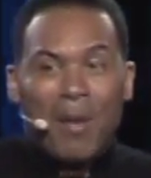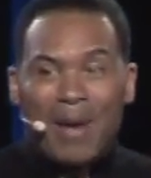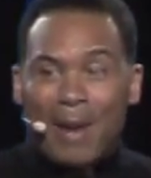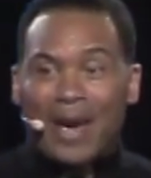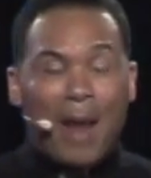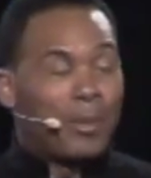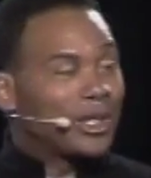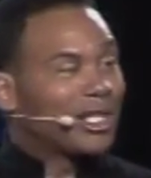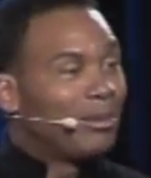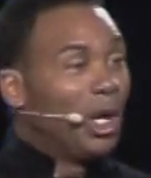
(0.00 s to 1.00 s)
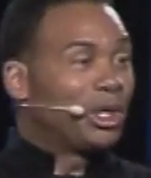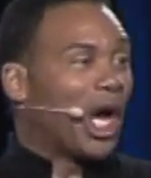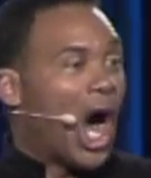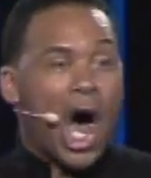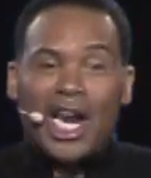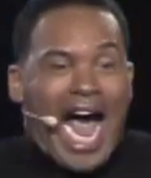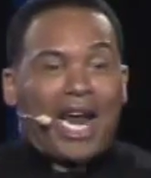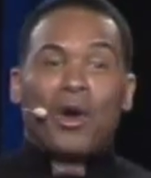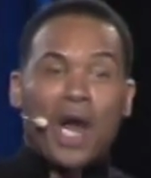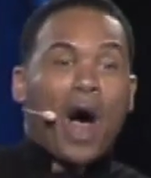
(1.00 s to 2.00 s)
Maybe they put some Luther on.
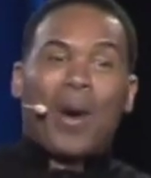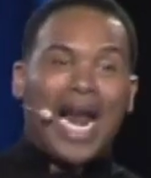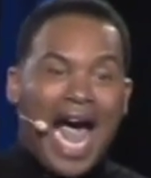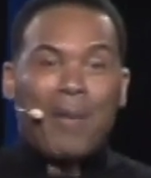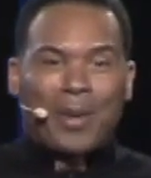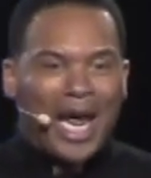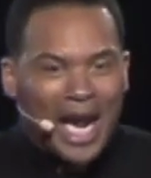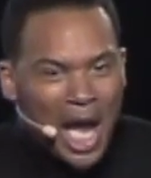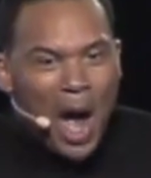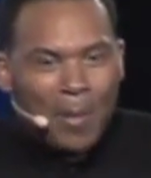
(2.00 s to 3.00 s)
I don't know what happened,